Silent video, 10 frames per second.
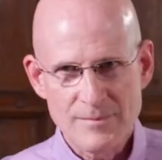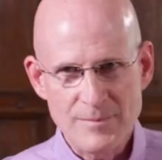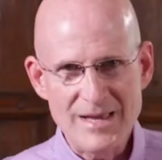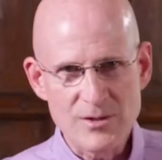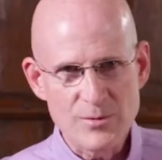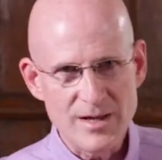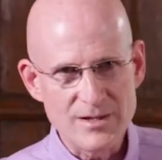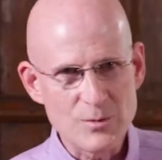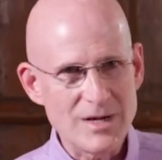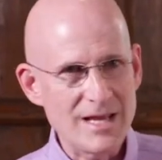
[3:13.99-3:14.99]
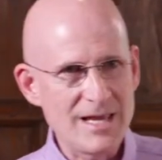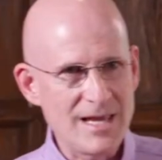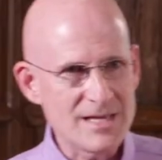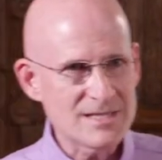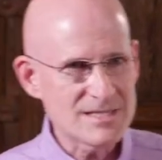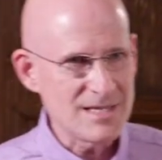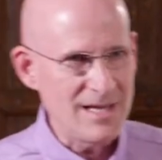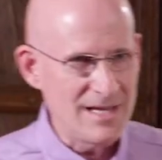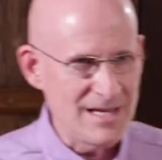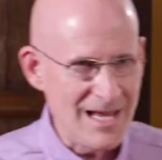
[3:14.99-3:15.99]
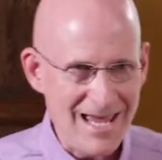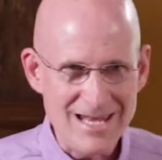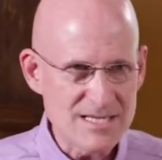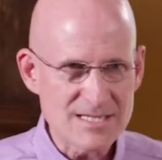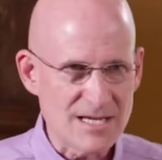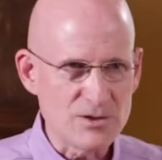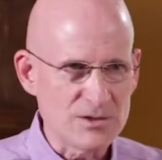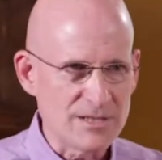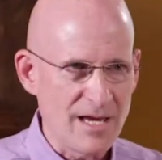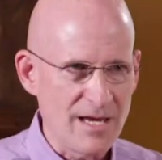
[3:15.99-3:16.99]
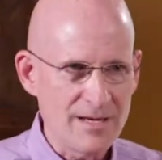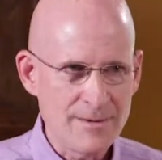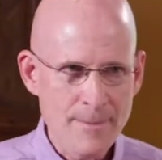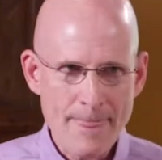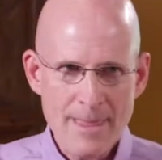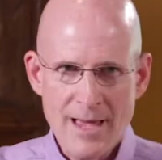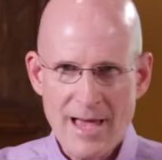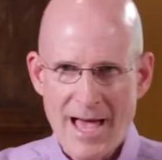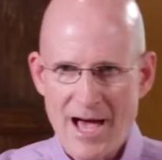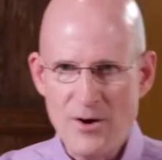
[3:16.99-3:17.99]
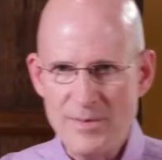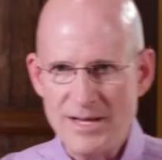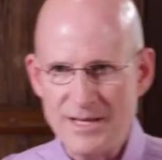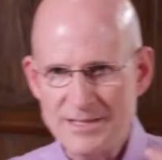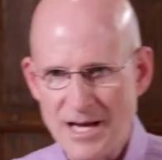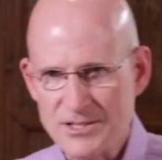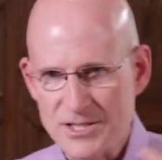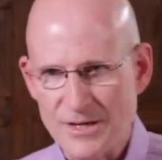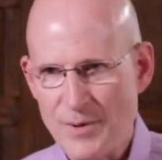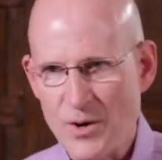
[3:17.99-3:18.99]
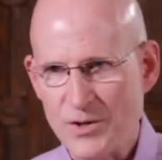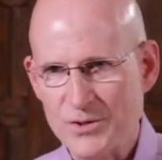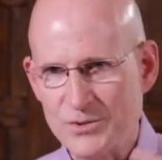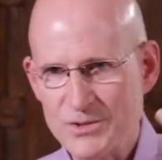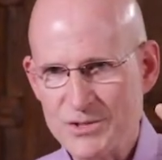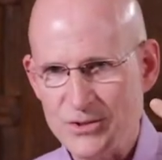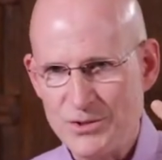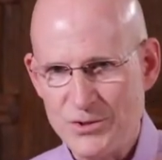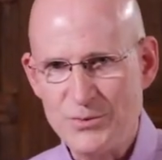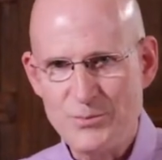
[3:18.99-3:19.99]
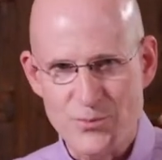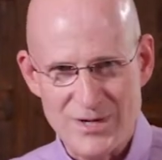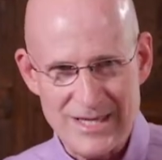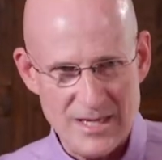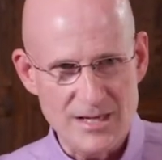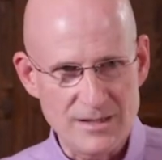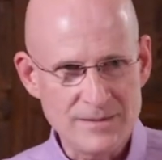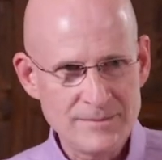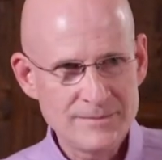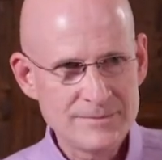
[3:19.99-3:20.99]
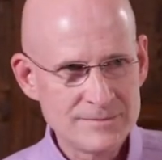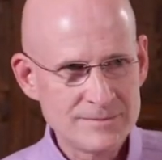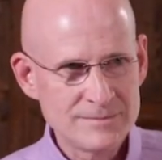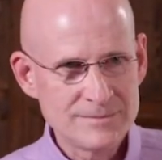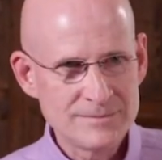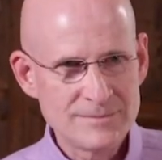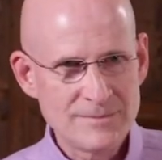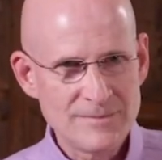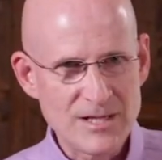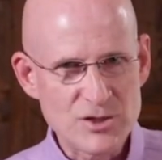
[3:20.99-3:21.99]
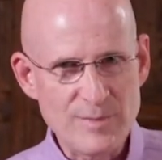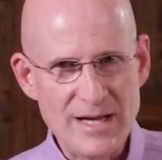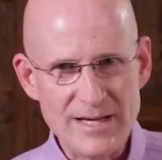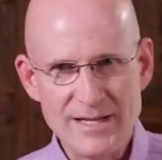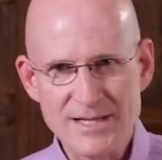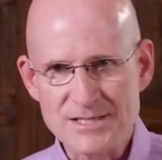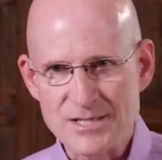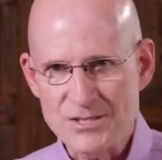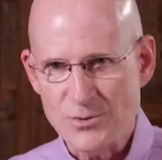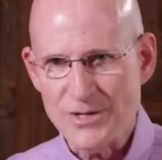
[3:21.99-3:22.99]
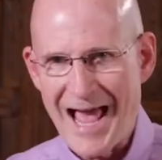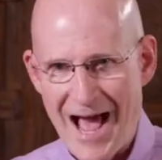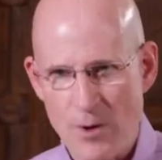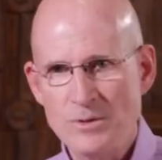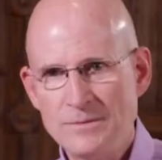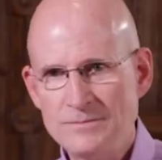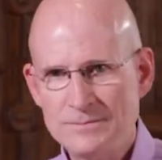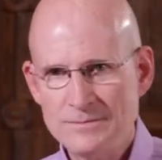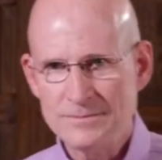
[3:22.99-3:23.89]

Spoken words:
By the way, do you want to guess in any single day how many toxic particles you breathe in that your body needs to sort out?